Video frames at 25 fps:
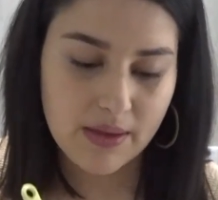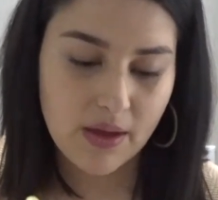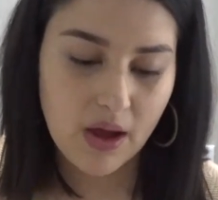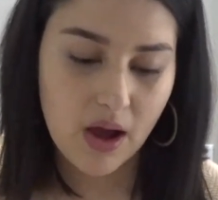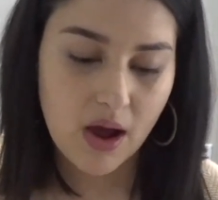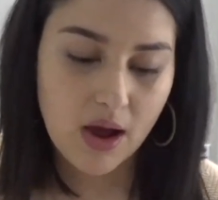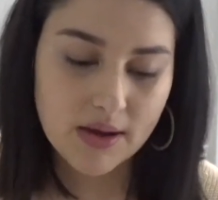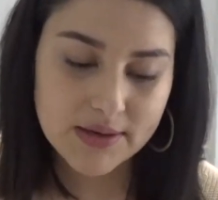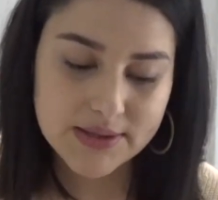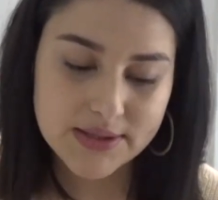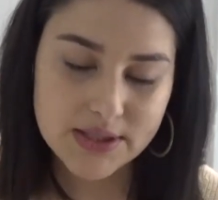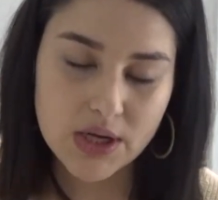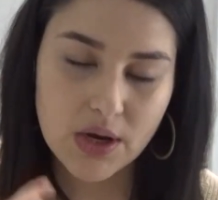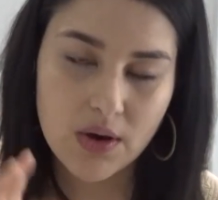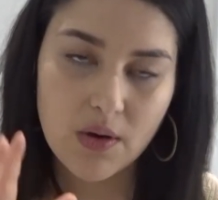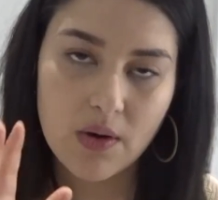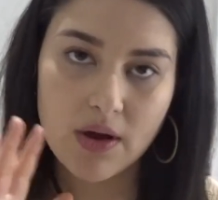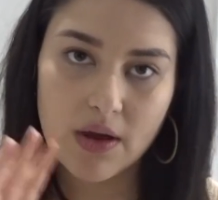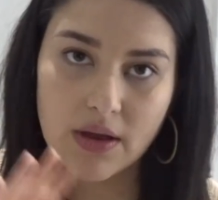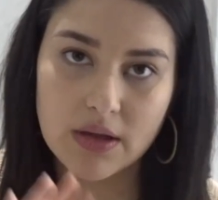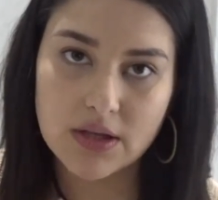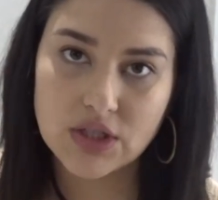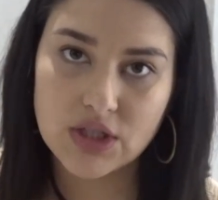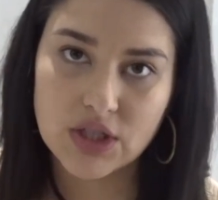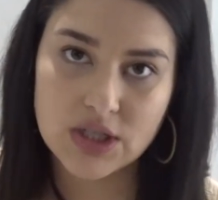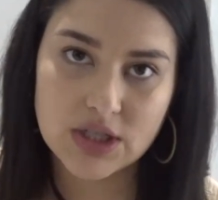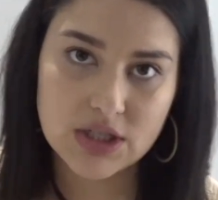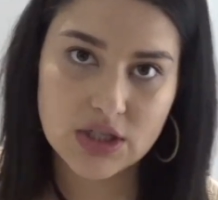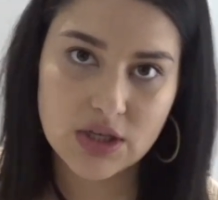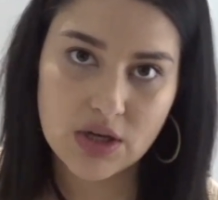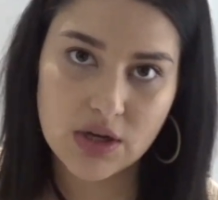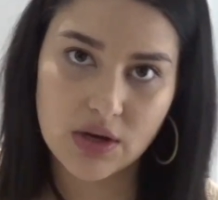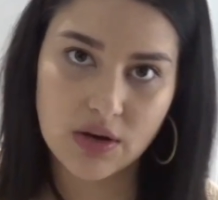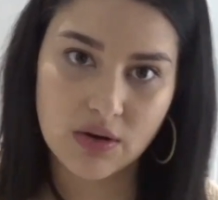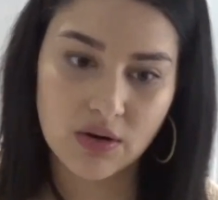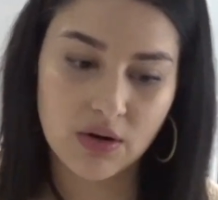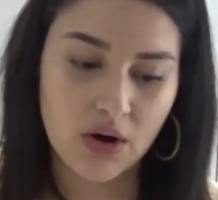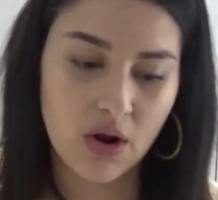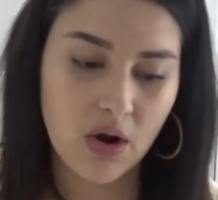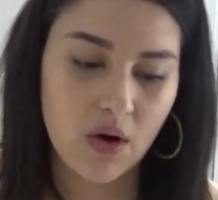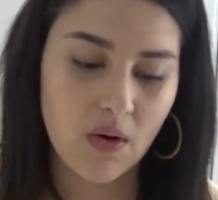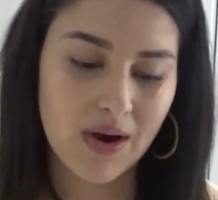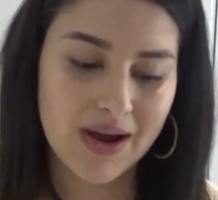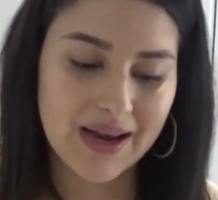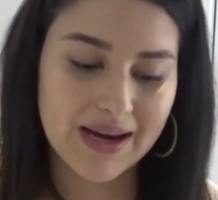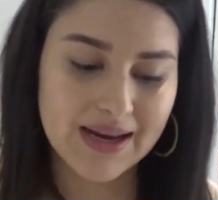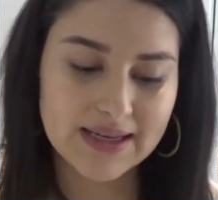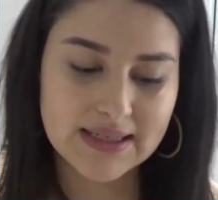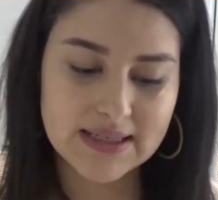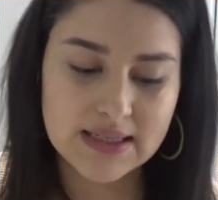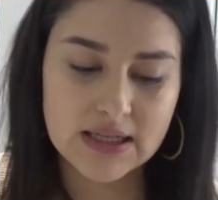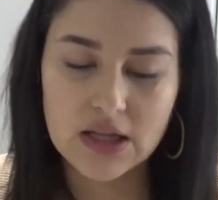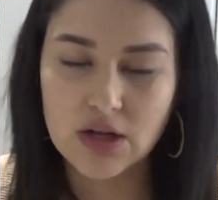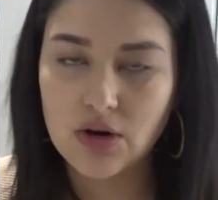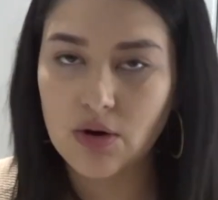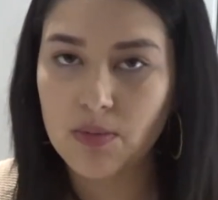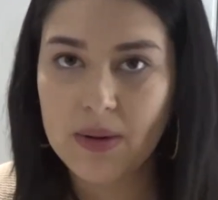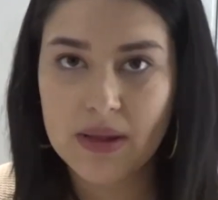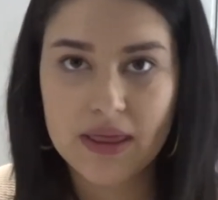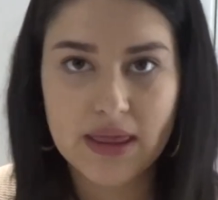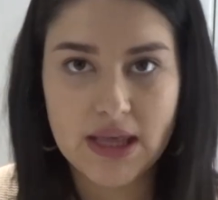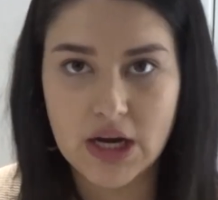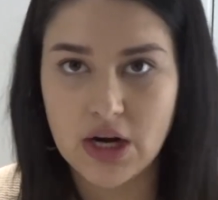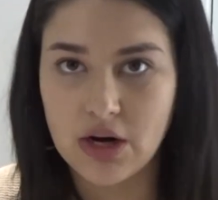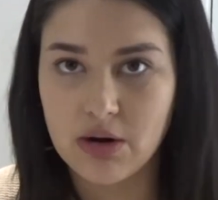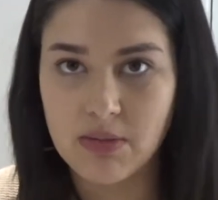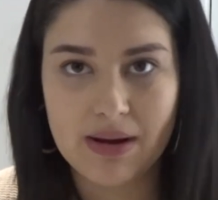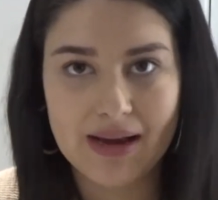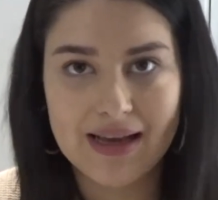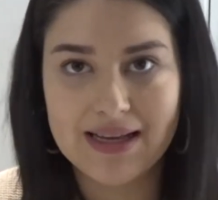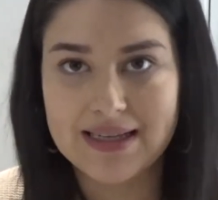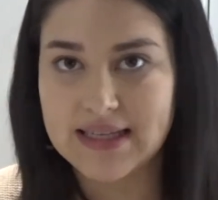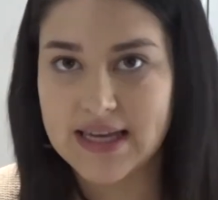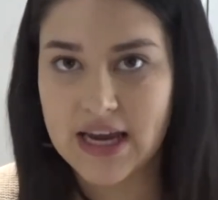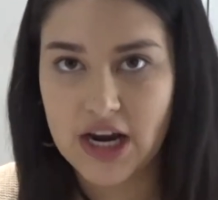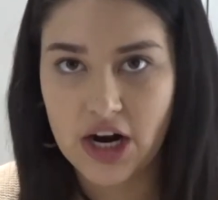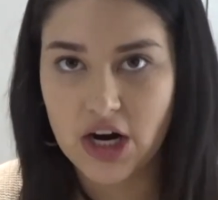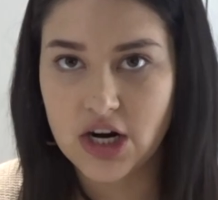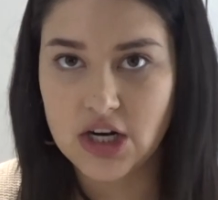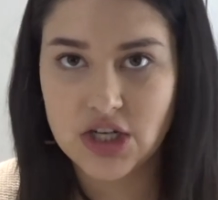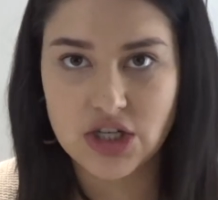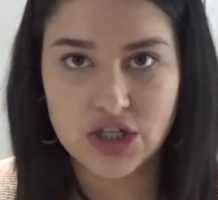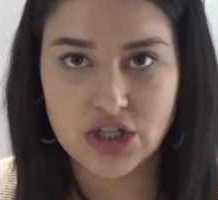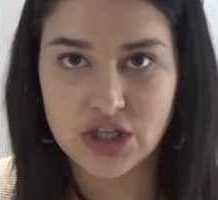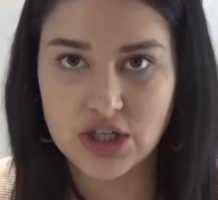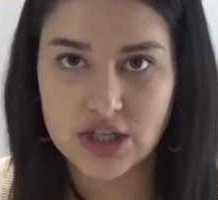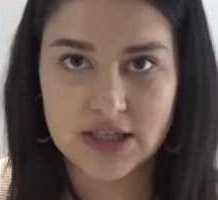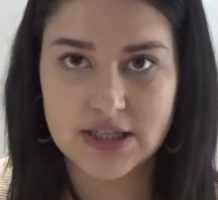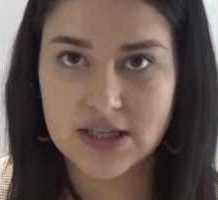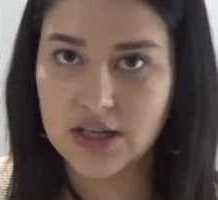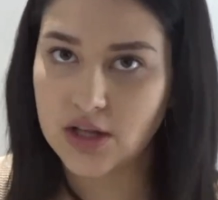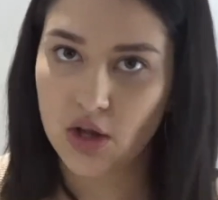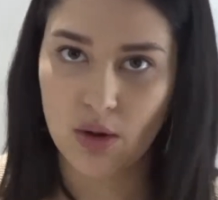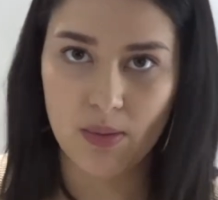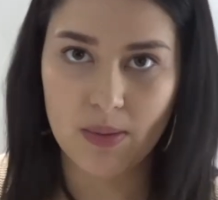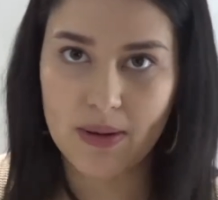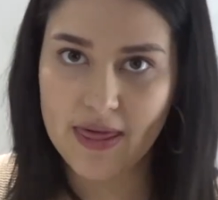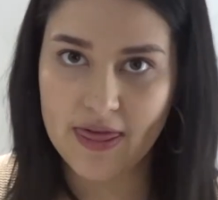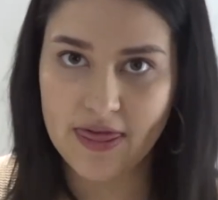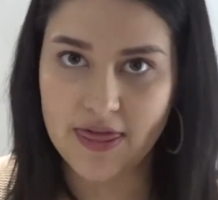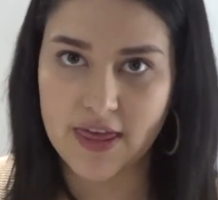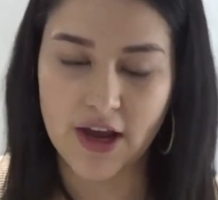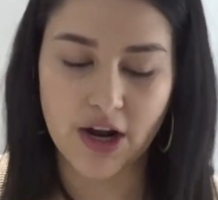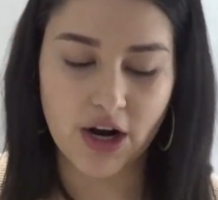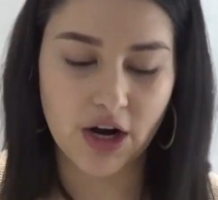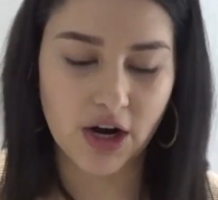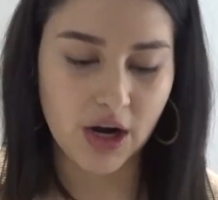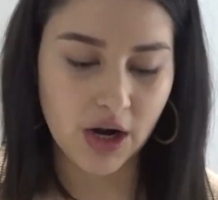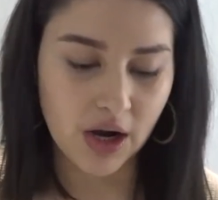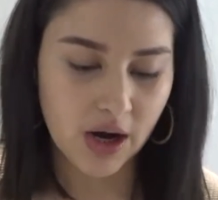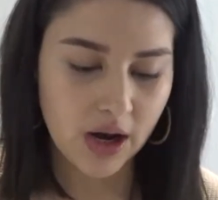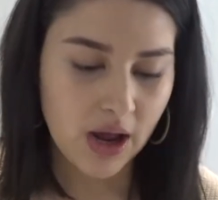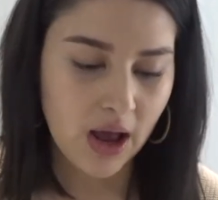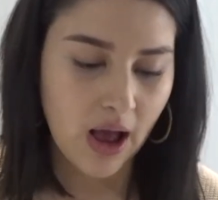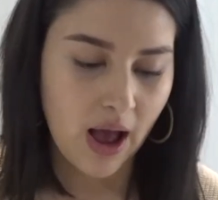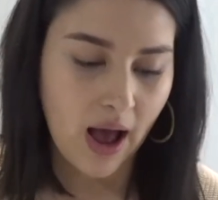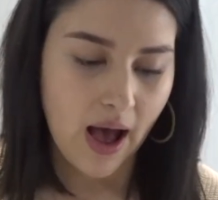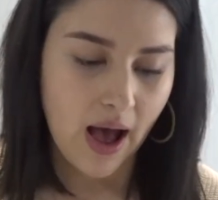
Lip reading: Also, just so you know, it is a little bit thicker because carrots are just a little bit thicker.